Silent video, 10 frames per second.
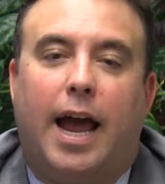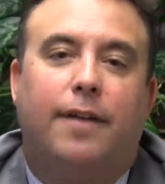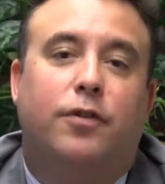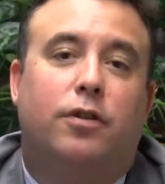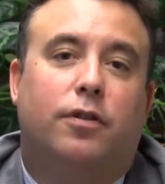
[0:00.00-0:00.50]

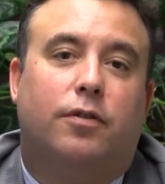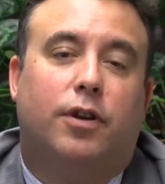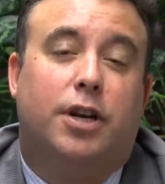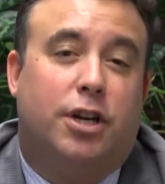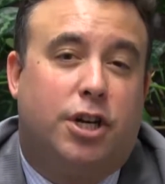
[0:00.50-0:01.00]
After
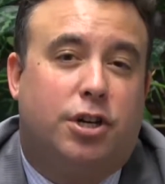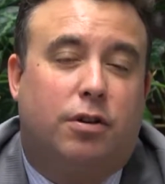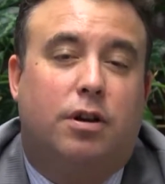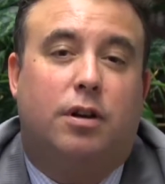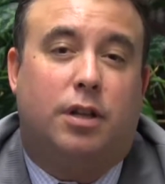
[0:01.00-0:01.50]
an
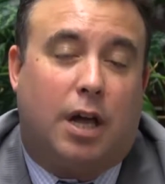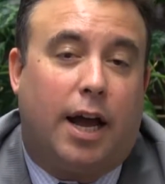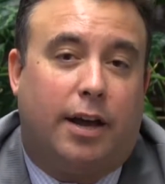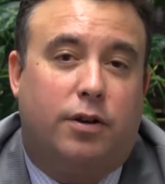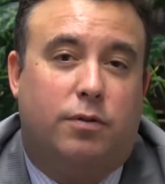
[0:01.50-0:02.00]
initial
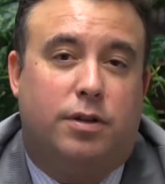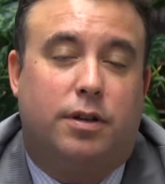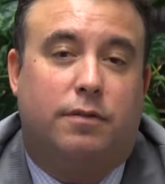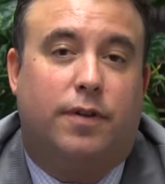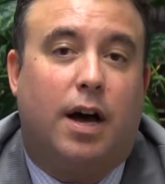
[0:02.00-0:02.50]
client who's
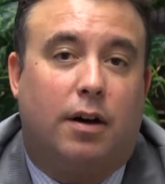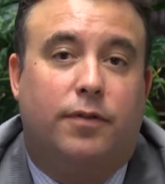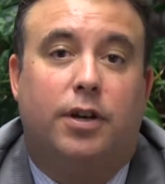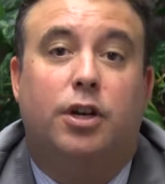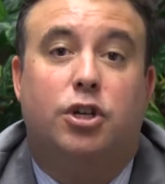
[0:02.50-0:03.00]

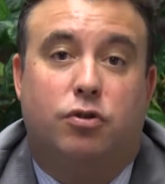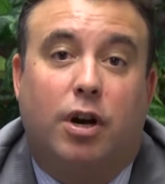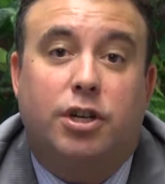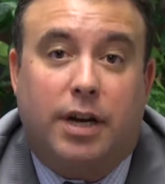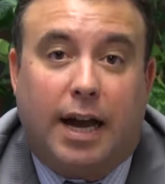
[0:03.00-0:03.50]
involved in a
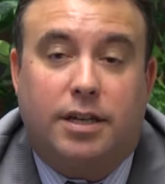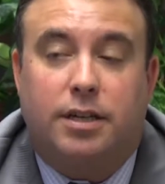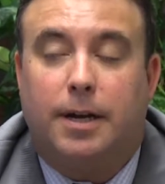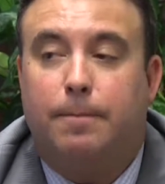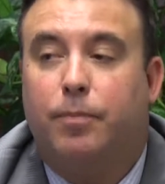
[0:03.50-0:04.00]
construction
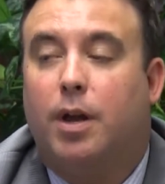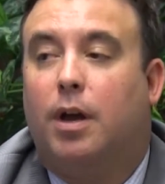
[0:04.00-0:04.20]
accident